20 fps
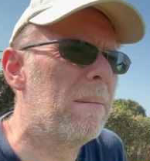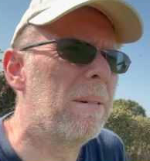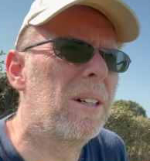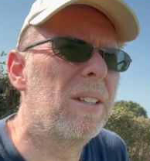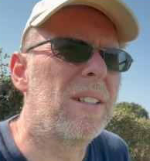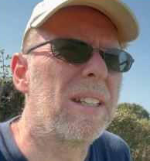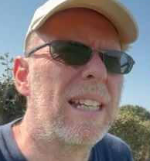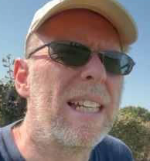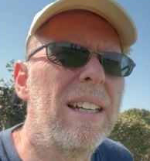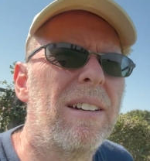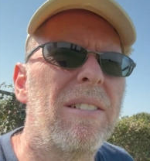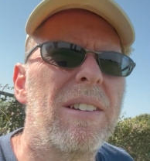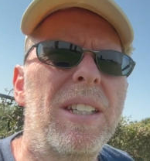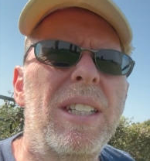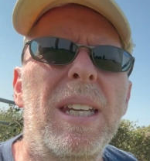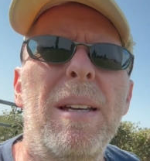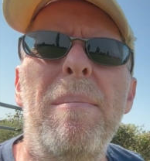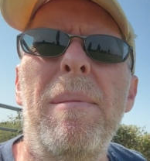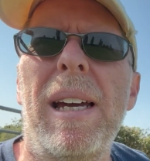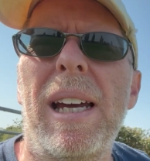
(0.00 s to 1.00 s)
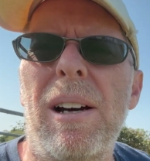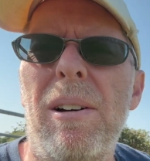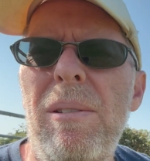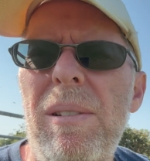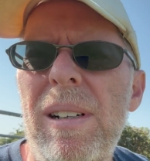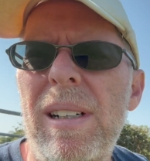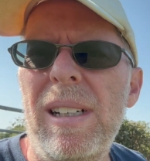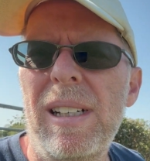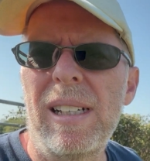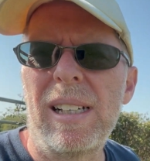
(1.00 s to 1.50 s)
miles an hour somehow
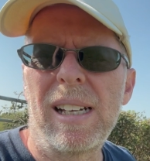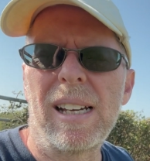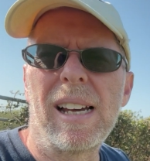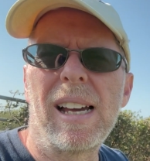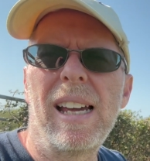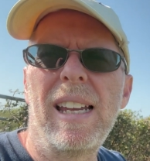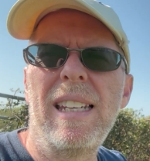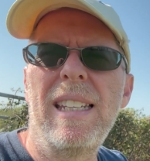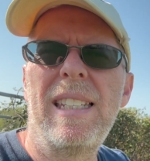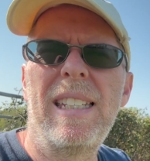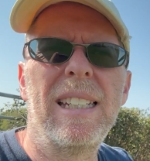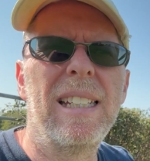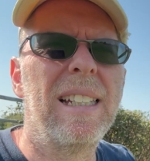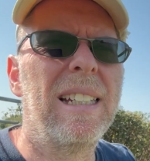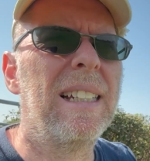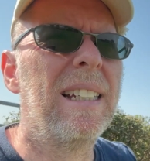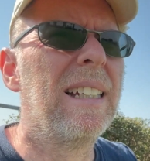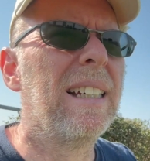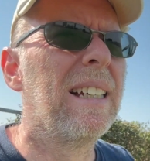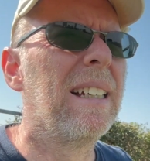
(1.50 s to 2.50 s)
and uh,